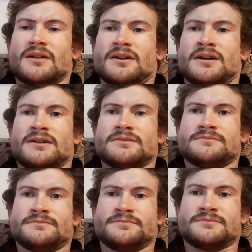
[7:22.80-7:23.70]

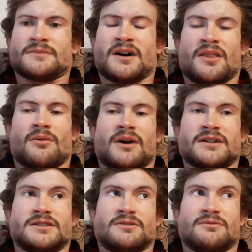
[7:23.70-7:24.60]
Um,
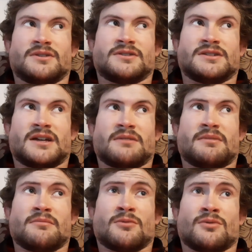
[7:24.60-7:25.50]
otherwise, you would see a
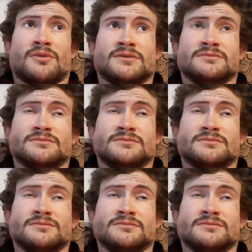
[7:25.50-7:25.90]
bit more